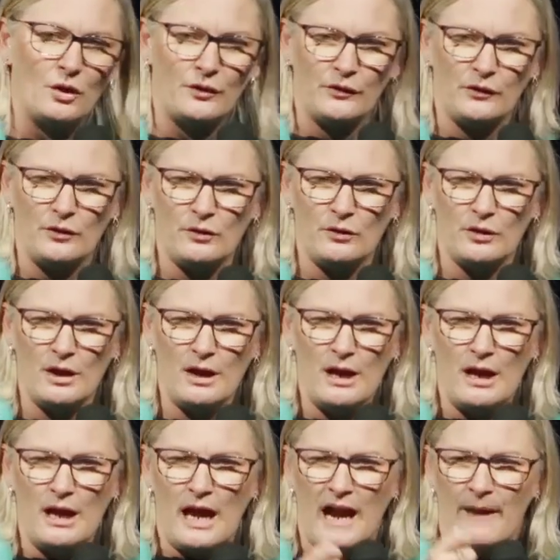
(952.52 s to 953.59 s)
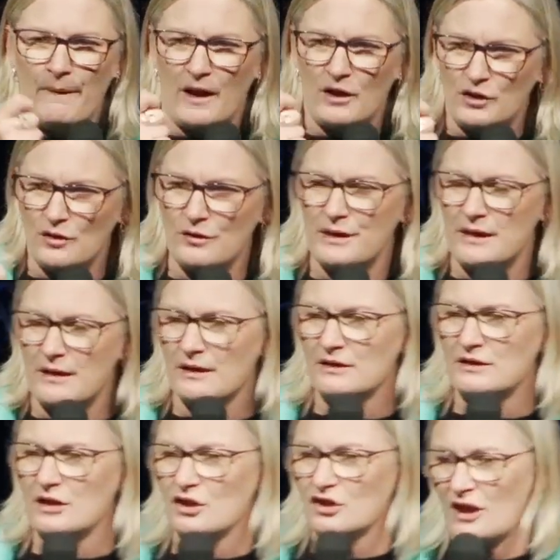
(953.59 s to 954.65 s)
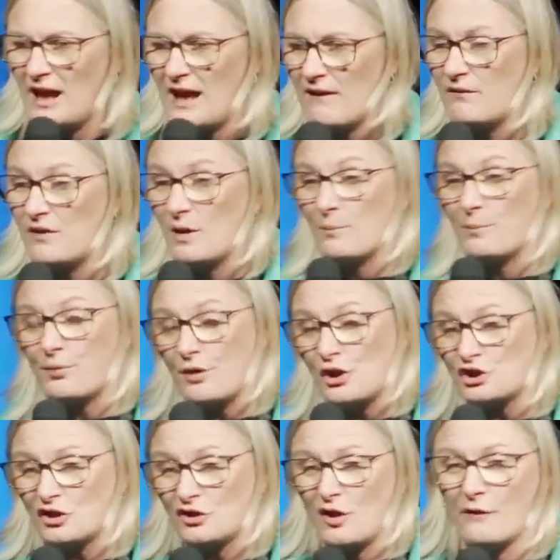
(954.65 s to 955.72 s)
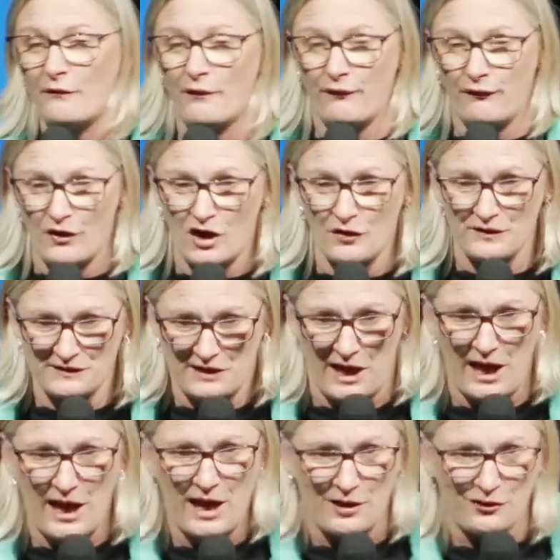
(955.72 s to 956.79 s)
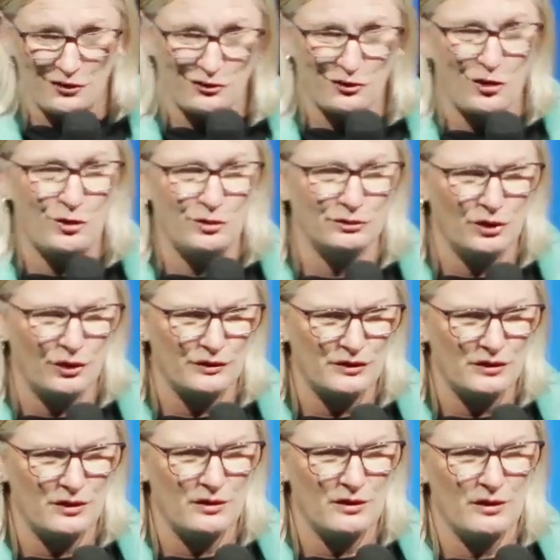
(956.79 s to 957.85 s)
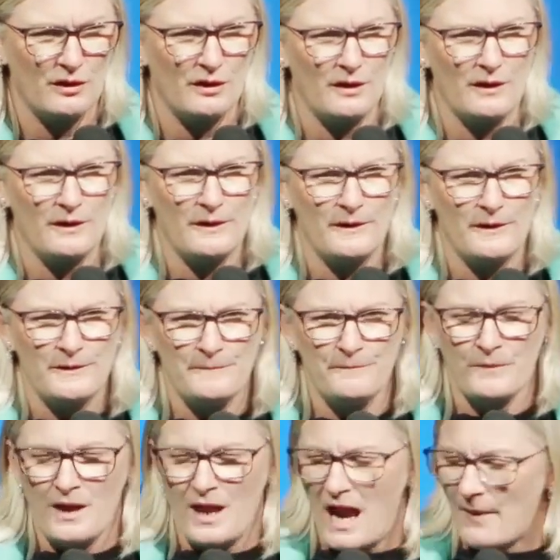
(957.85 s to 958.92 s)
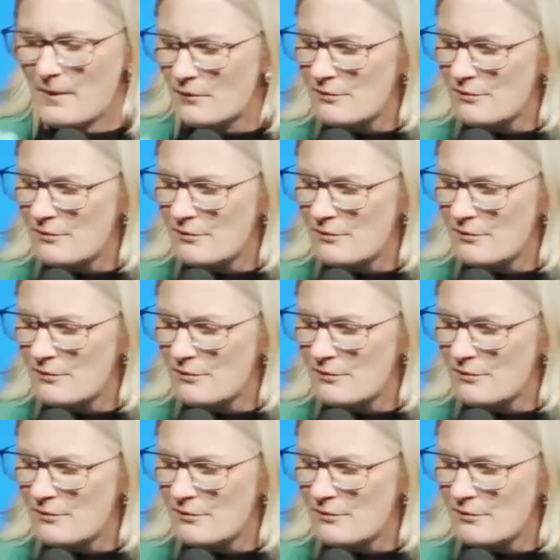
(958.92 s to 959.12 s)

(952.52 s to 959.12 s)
on to and that you needed to have the impression of a father's hand to hold on to. And the